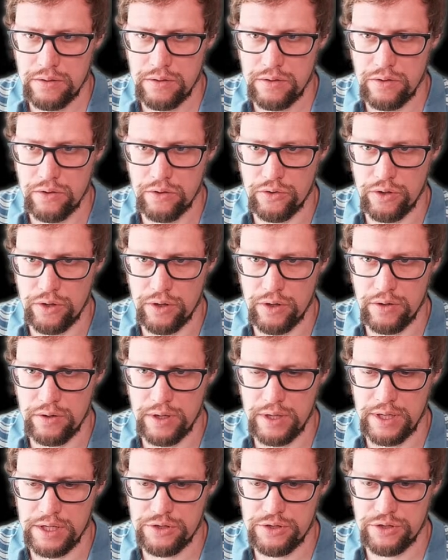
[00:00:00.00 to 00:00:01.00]
Go run,
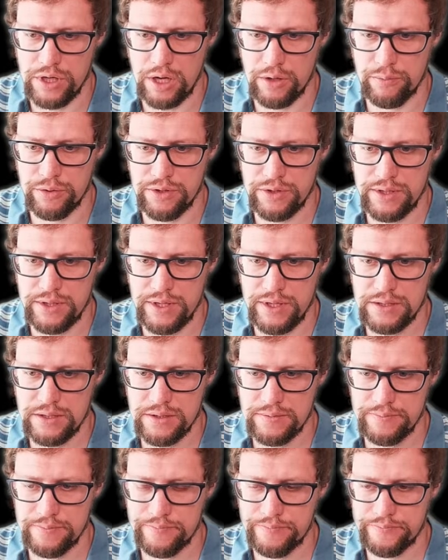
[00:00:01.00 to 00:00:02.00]
and that should output
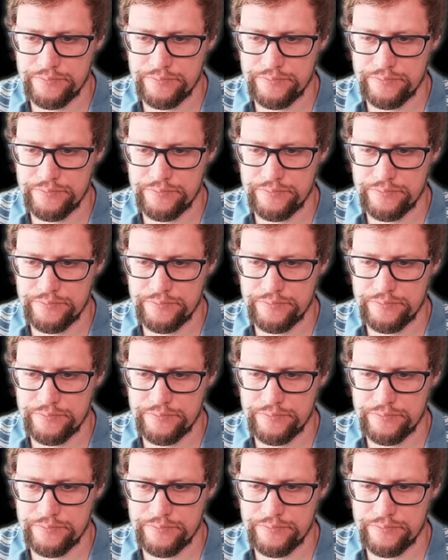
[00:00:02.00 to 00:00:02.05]
test.